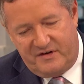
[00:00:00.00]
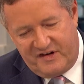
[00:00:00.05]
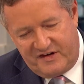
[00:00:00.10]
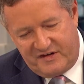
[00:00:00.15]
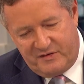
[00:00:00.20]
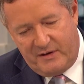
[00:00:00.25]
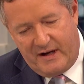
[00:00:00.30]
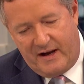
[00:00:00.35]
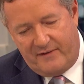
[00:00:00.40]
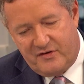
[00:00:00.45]

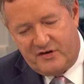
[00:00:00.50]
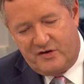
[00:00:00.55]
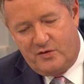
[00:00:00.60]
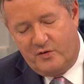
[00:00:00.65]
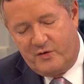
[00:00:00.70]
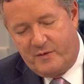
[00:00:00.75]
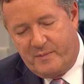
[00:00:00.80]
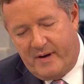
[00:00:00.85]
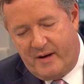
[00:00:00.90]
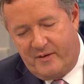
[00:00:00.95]
since you haven't
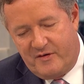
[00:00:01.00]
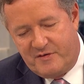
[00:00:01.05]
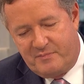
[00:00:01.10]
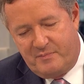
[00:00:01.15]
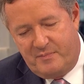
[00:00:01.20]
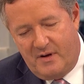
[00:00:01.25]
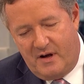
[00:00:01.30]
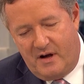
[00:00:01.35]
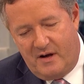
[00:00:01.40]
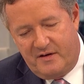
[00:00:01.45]
talked about this
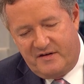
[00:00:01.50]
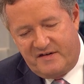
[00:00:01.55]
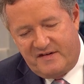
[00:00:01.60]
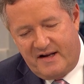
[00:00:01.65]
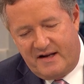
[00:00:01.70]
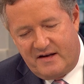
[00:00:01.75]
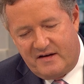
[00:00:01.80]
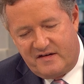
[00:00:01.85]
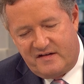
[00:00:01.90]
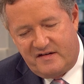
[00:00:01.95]
uh,
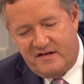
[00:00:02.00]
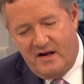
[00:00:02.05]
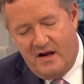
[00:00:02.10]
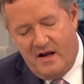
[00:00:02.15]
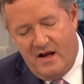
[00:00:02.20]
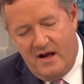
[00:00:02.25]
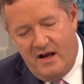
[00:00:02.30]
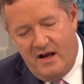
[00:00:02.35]
since. Mm.